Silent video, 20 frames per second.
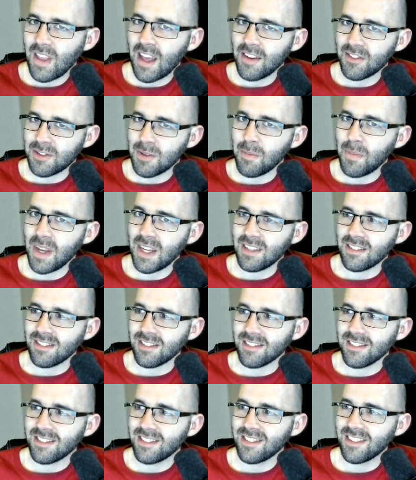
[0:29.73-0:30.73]
have some
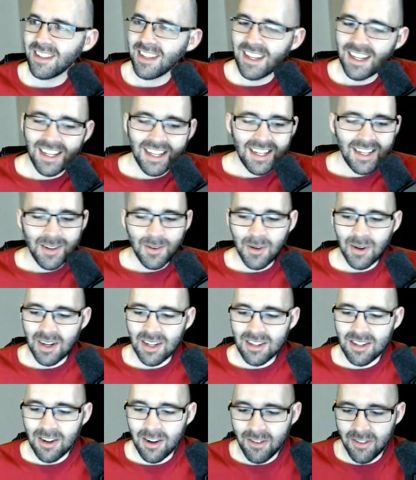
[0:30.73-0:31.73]
patience. We'll
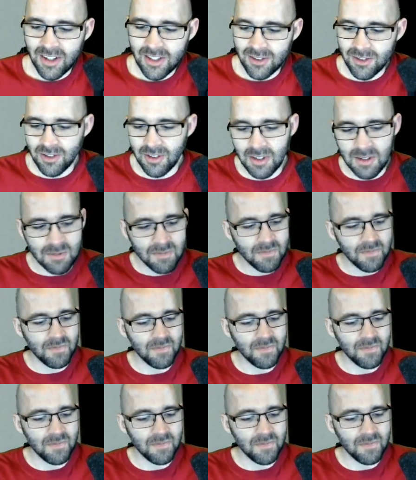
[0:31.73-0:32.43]
get there eventually.